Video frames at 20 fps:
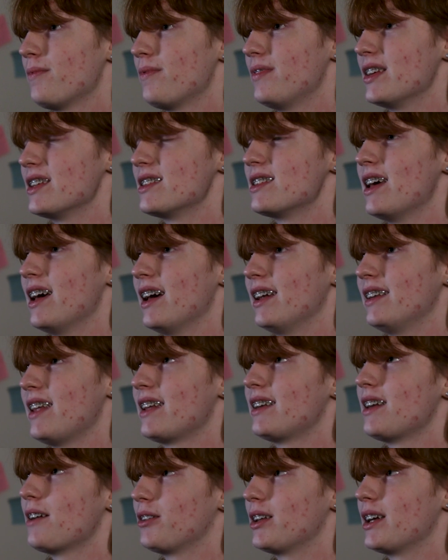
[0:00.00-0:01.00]
That
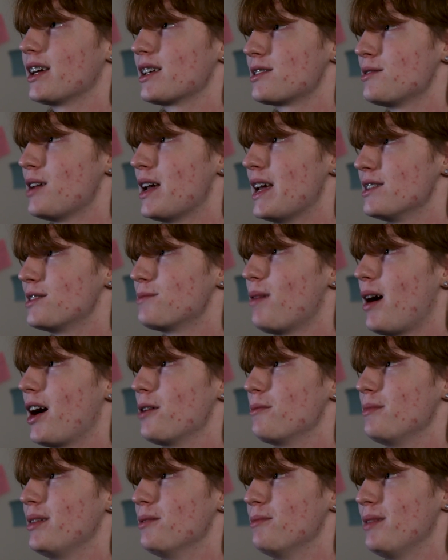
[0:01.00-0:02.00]
definitely
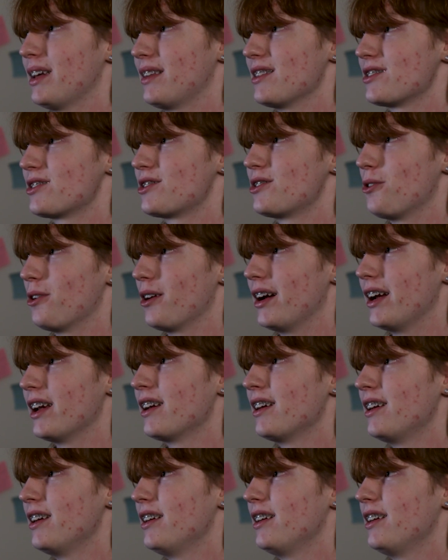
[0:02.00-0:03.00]
inspired me to make this story
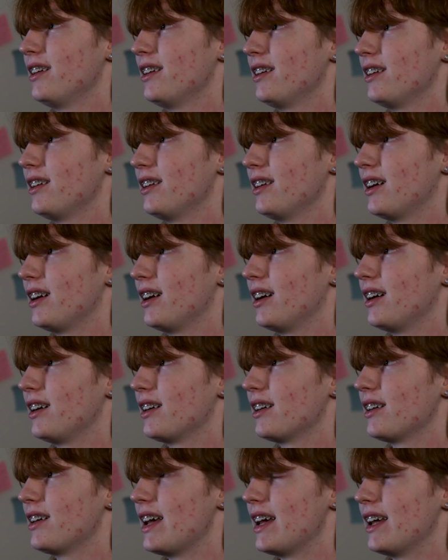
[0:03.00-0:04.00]

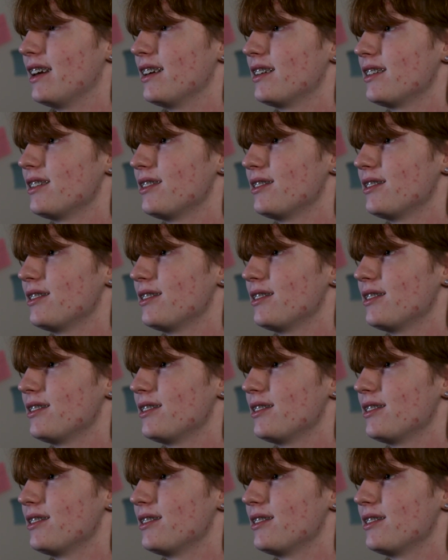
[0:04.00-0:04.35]
and